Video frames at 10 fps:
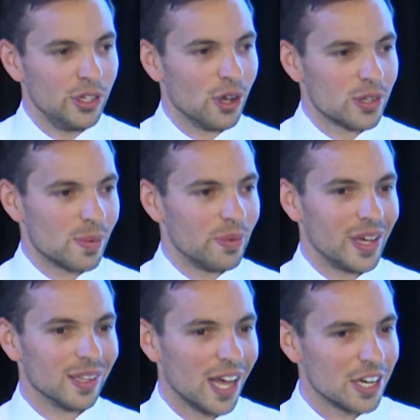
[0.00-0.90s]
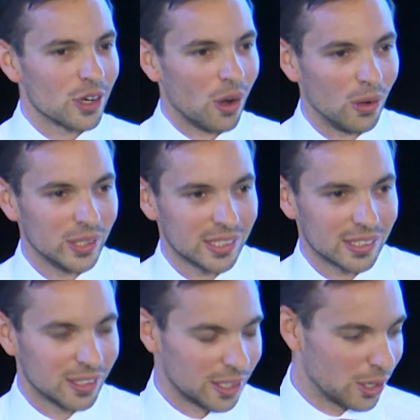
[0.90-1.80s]
know some of our larger holdings,
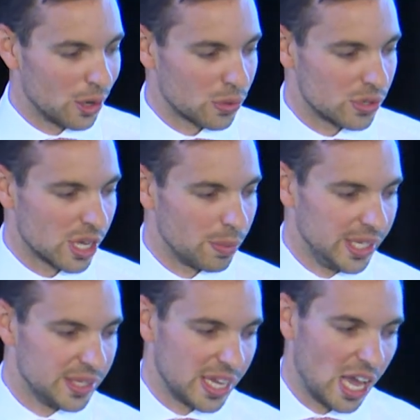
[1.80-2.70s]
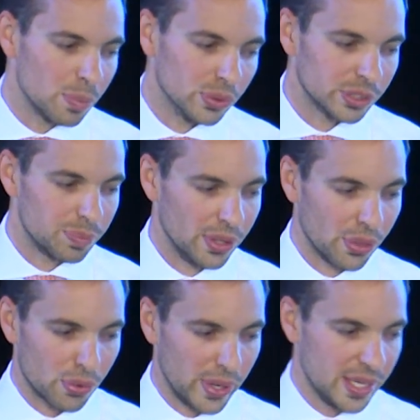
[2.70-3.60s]
and I can go through some of the examples. But the
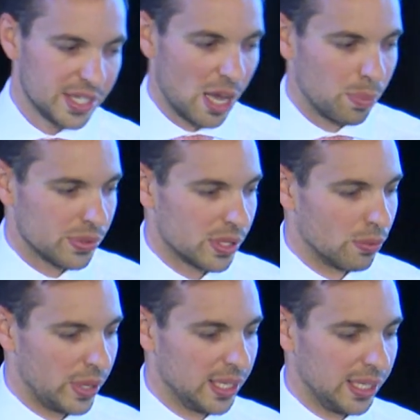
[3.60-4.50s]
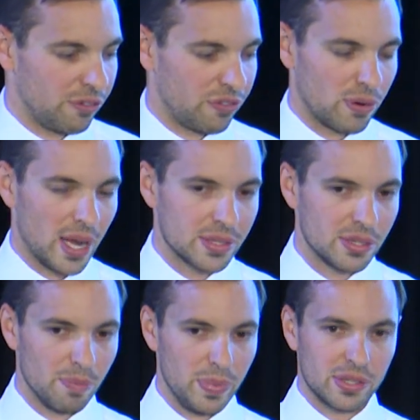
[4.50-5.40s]
three examples that really, for us
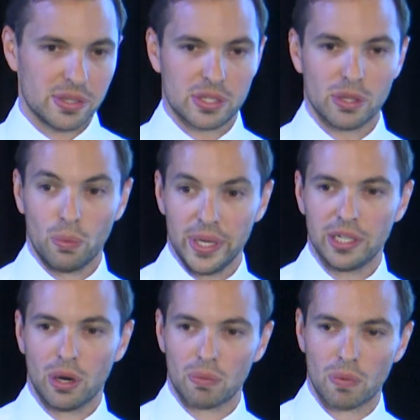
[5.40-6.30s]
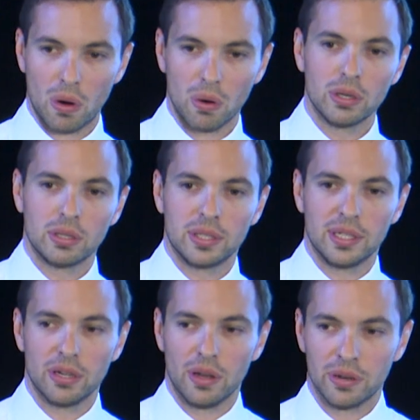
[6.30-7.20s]
as a business, that we got wrong
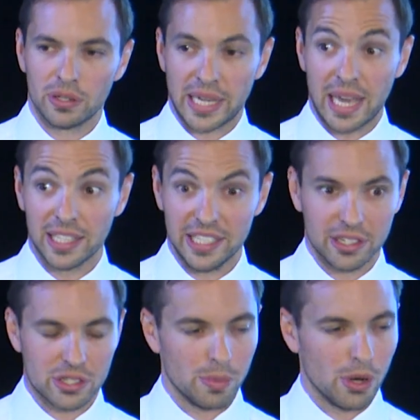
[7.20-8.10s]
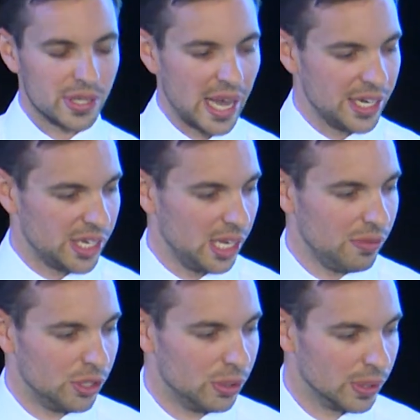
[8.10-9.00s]
on a calendar year, I suppose, 18
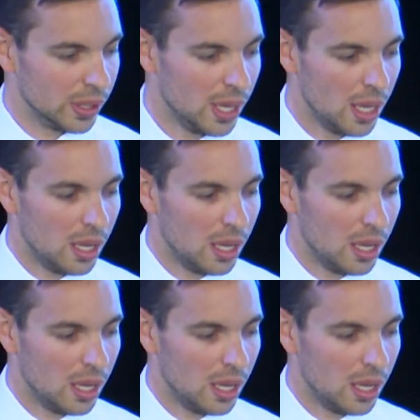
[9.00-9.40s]
view were,